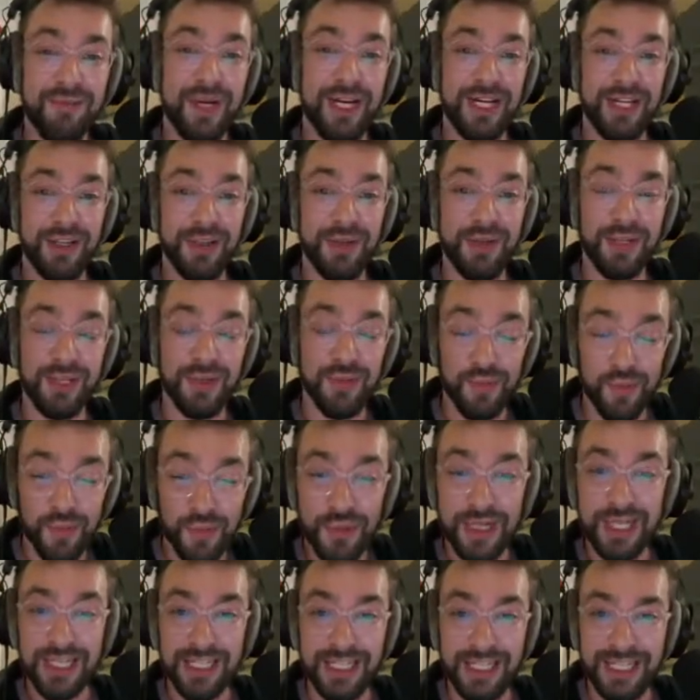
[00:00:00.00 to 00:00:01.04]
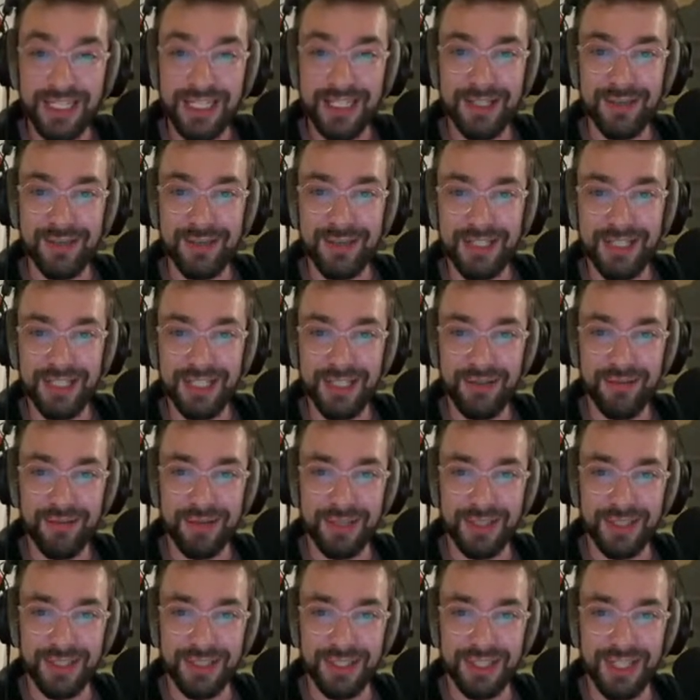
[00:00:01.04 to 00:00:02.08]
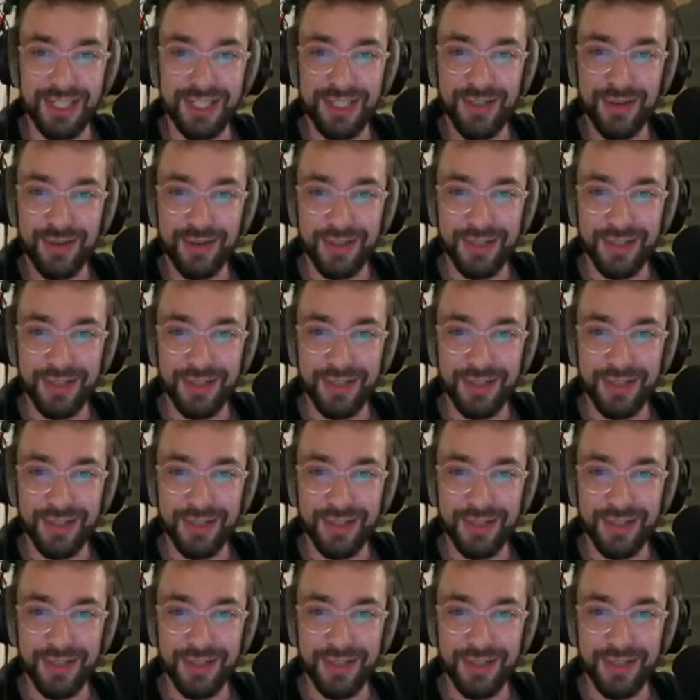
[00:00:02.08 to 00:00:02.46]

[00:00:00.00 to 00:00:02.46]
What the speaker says: but you can really hear the difference. And I don't...